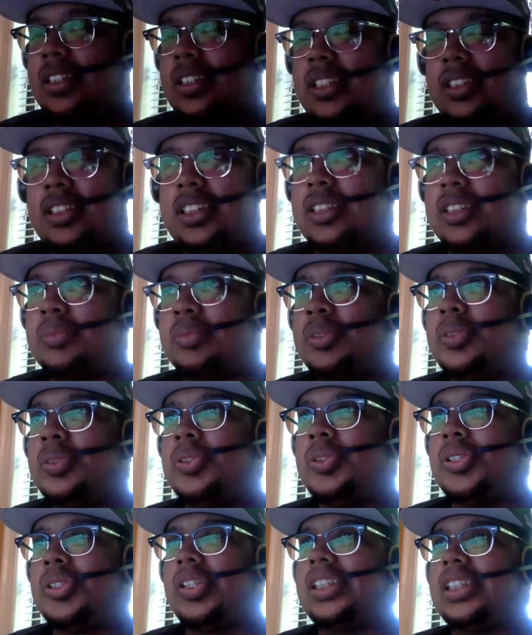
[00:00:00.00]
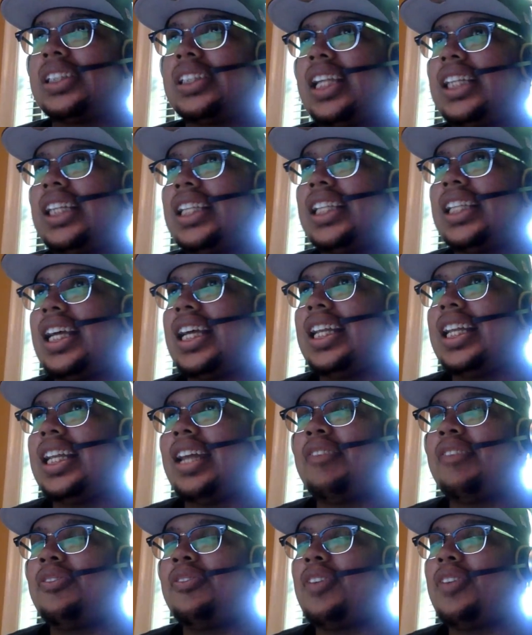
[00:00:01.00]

to some new joints like that. That Freddie